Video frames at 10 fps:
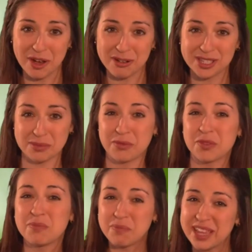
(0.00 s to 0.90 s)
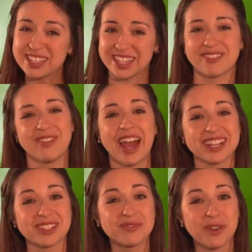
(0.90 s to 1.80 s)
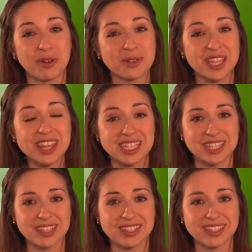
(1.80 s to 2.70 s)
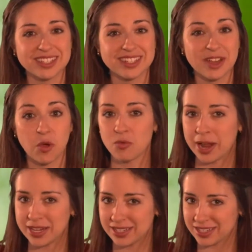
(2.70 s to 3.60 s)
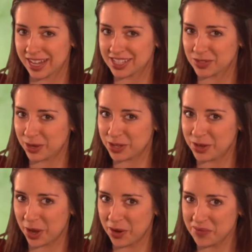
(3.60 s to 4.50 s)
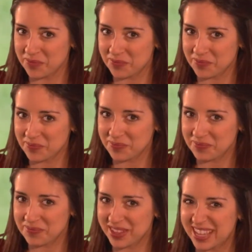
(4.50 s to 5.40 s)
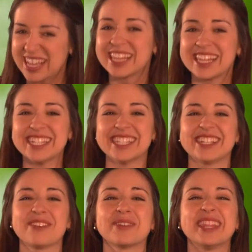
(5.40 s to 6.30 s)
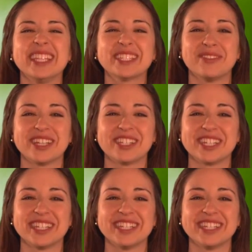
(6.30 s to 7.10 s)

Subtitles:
some of the basic facts of photosynthesis. Ready to test what you know? Let's start with this question.